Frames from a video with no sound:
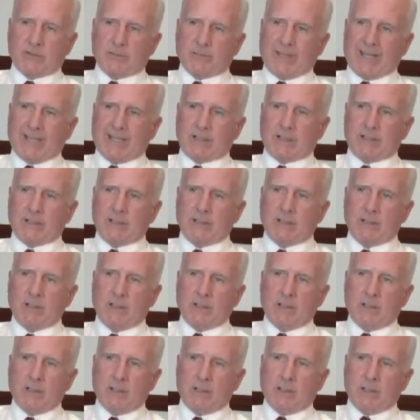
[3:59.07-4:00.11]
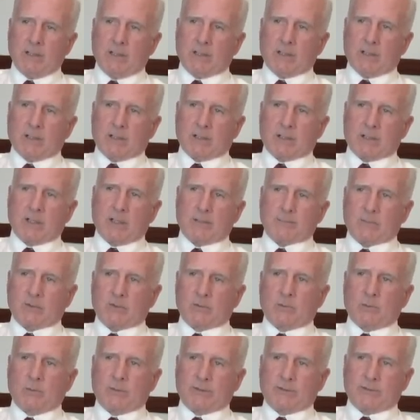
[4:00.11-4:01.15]
humanity,
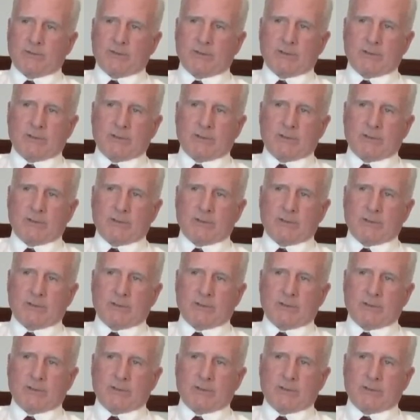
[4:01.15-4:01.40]
coupled with